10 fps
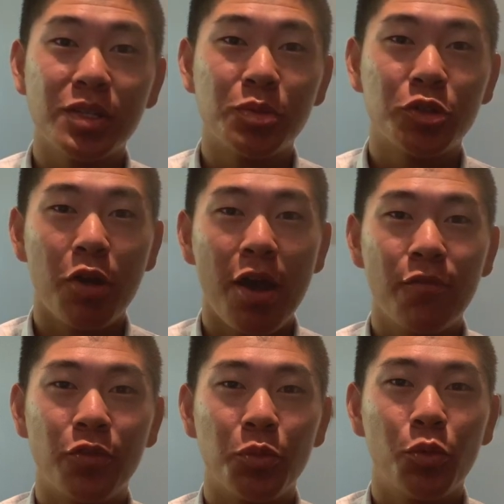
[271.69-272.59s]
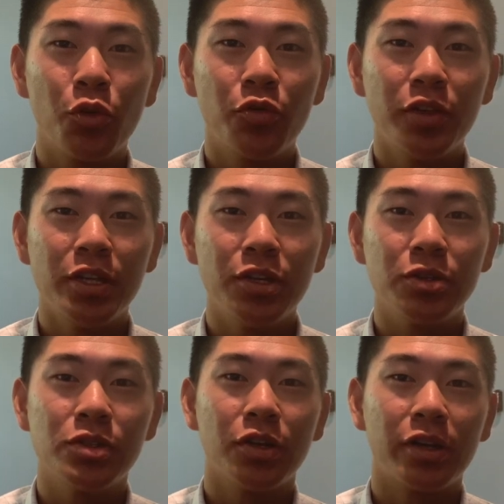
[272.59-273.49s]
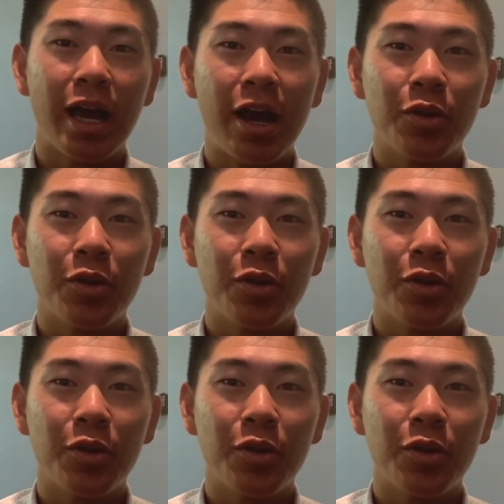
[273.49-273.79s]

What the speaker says: subscribe for more videos on how